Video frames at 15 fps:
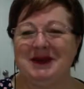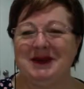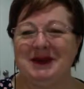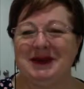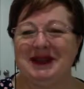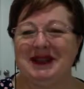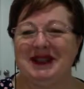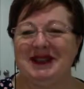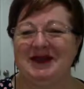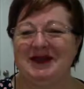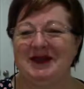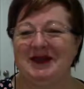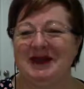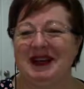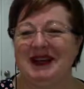work a
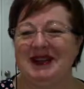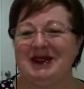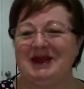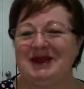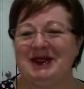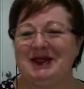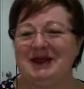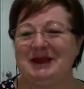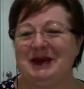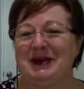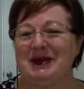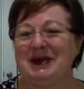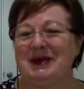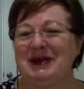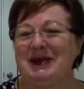different way to
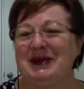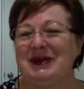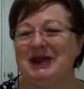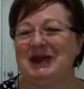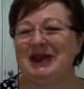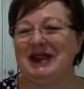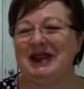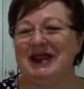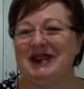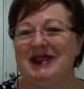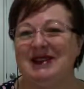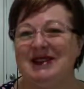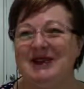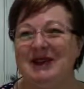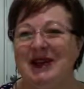respond to
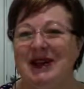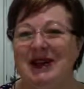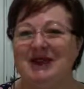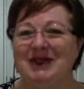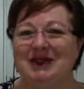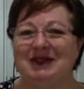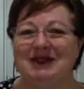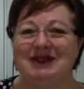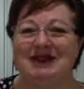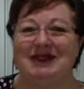survival,